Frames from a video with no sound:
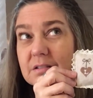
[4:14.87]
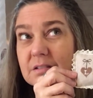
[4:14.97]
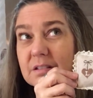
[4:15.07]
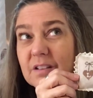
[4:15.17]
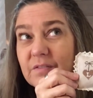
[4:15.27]

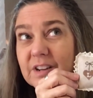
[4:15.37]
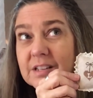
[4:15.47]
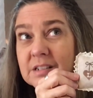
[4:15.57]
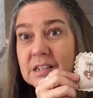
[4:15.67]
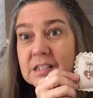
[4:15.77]
I think
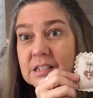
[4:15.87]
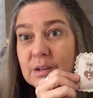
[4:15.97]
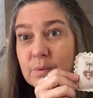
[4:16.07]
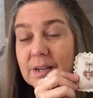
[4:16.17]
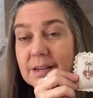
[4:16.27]
Valentine's Day
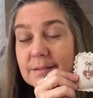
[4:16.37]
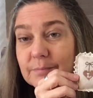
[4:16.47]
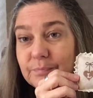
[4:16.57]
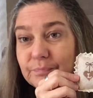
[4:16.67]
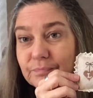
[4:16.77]
weekend.
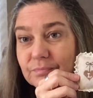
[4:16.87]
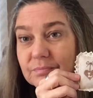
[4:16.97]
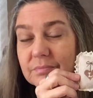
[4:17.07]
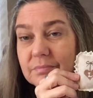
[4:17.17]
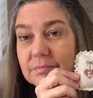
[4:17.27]

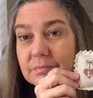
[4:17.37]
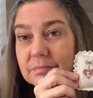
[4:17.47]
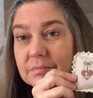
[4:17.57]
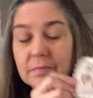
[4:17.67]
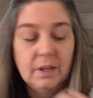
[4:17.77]

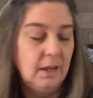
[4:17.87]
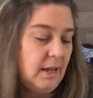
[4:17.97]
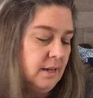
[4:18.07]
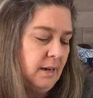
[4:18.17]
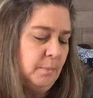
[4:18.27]

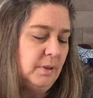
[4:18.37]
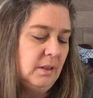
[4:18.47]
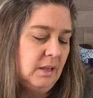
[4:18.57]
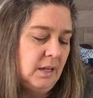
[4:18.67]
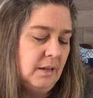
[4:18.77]
And I
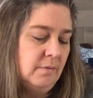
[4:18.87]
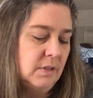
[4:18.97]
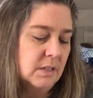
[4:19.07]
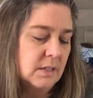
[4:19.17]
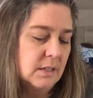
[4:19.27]
believe this